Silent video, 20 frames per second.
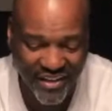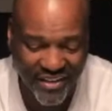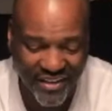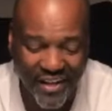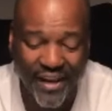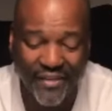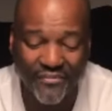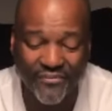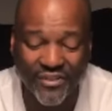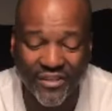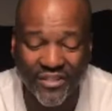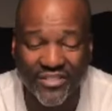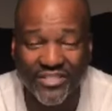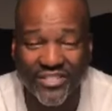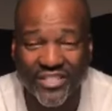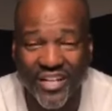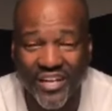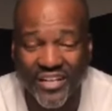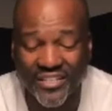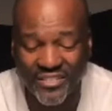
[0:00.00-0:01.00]
and not feel
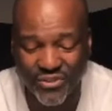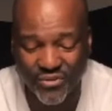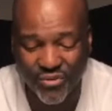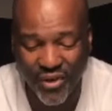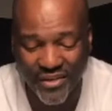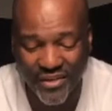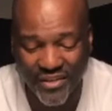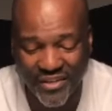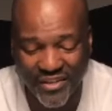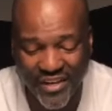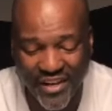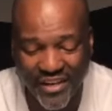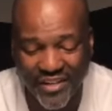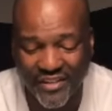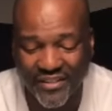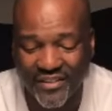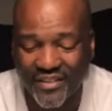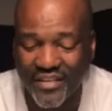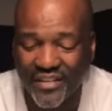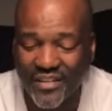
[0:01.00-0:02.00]
sluggish throughout the day.
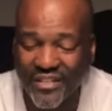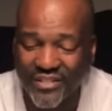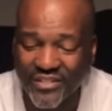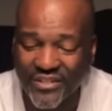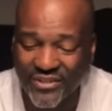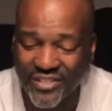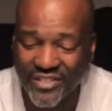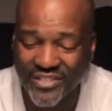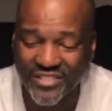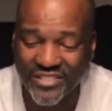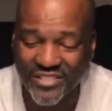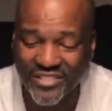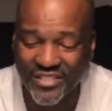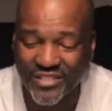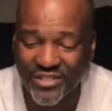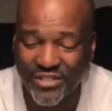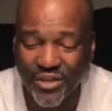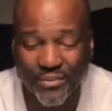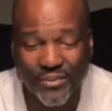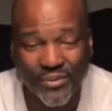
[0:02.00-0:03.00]
But this is the
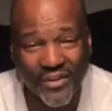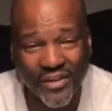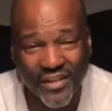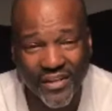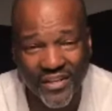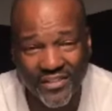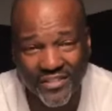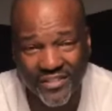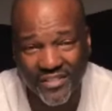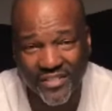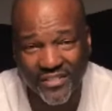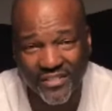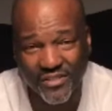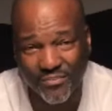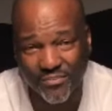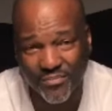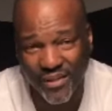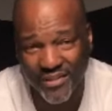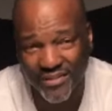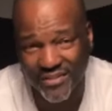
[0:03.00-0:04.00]
turmeric and ginger
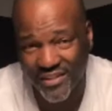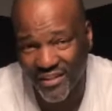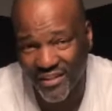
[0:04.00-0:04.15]
mixed